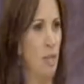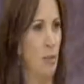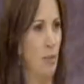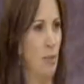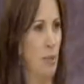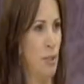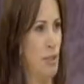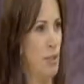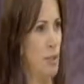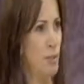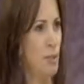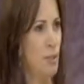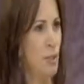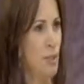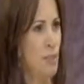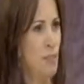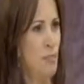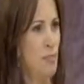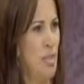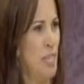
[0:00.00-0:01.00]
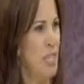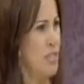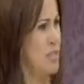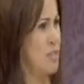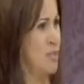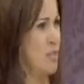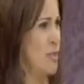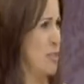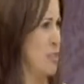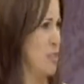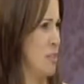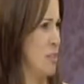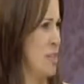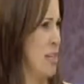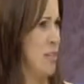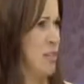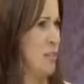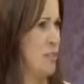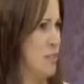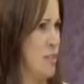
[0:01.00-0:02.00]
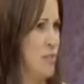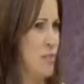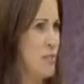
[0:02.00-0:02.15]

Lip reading: then, but she would only have been sort of in her late